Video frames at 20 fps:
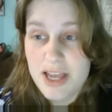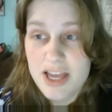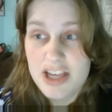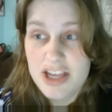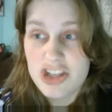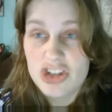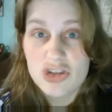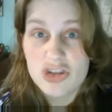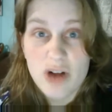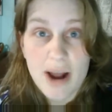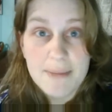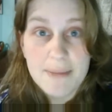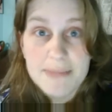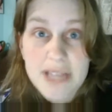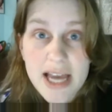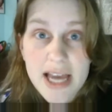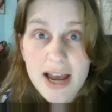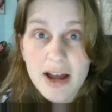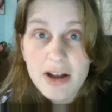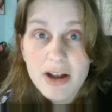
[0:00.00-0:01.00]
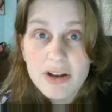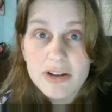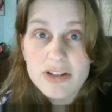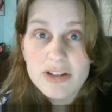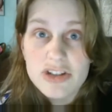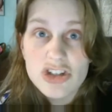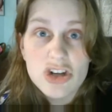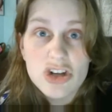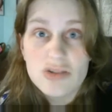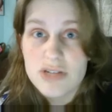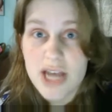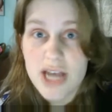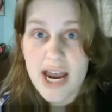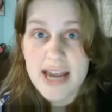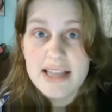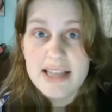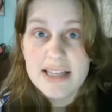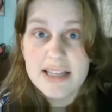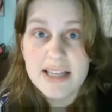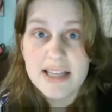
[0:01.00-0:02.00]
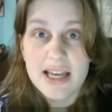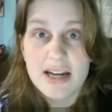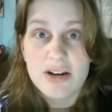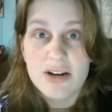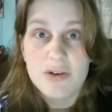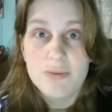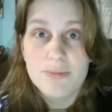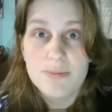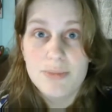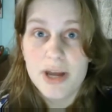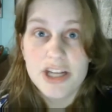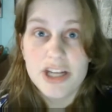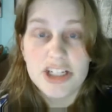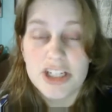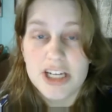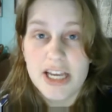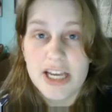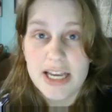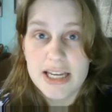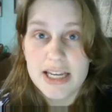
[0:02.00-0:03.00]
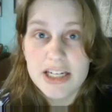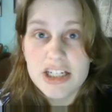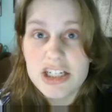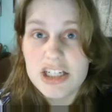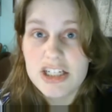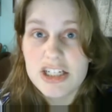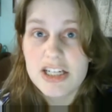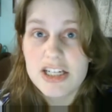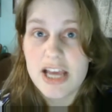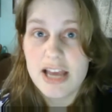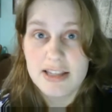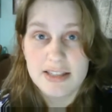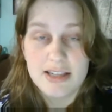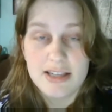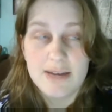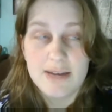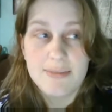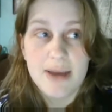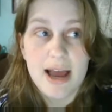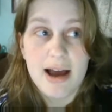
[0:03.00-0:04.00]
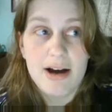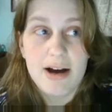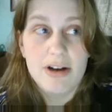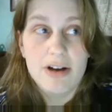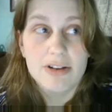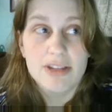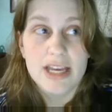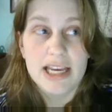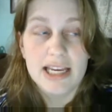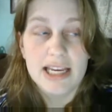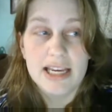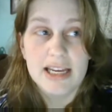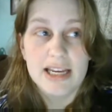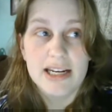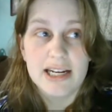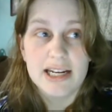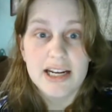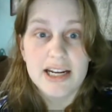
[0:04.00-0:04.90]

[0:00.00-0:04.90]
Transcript: strap down so tight that they don't budge an inch, yet somehow they get